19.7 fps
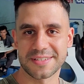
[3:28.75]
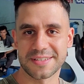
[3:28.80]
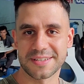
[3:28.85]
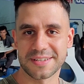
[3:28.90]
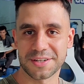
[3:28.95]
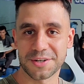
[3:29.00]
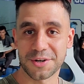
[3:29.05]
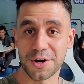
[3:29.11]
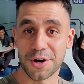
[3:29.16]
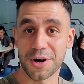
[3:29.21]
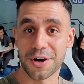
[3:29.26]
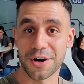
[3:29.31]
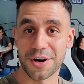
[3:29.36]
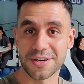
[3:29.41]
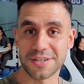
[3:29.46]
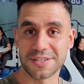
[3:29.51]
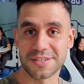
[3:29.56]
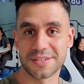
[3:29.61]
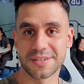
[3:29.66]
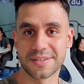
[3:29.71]
uh,
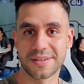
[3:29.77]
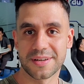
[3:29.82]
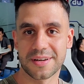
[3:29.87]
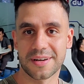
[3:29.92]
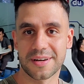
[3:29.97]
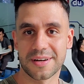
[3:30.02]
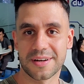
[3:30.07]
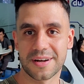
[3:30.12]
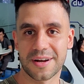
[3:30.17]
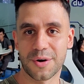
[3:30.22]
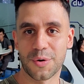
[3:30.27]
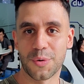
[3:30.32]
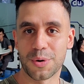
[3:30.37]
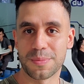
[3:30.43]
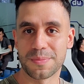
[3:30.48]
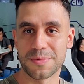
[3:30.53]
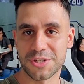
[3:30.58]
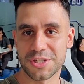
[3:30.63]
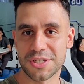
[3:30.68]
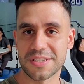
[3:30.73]
cars, uh,
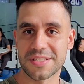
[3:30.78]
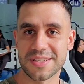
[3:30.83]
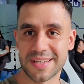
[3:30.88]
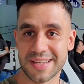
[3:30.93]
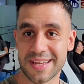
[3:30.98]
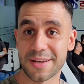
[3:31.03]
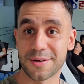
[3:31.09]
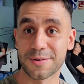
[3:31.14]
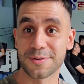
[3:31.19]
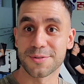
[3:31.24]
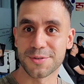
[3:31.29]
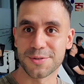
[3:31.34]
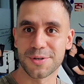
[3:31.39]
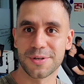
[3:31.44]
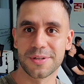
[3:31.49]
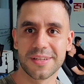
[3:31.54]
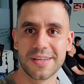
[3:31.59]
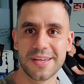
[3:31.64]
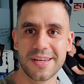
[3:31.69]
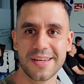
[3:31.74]
or machines that can
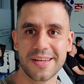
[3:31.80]
control